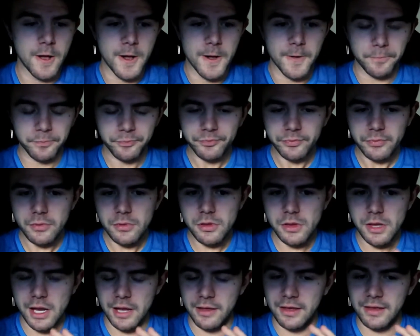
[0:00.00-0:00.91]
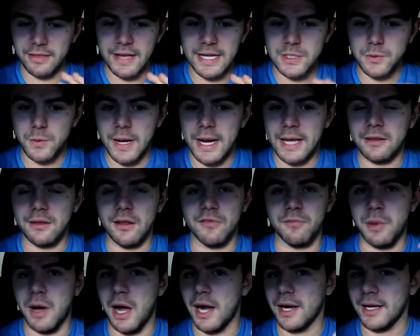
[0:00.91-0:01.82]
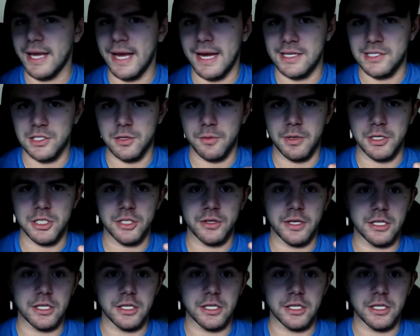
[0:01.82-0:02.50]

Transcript: I think that's why I love podcasts so much,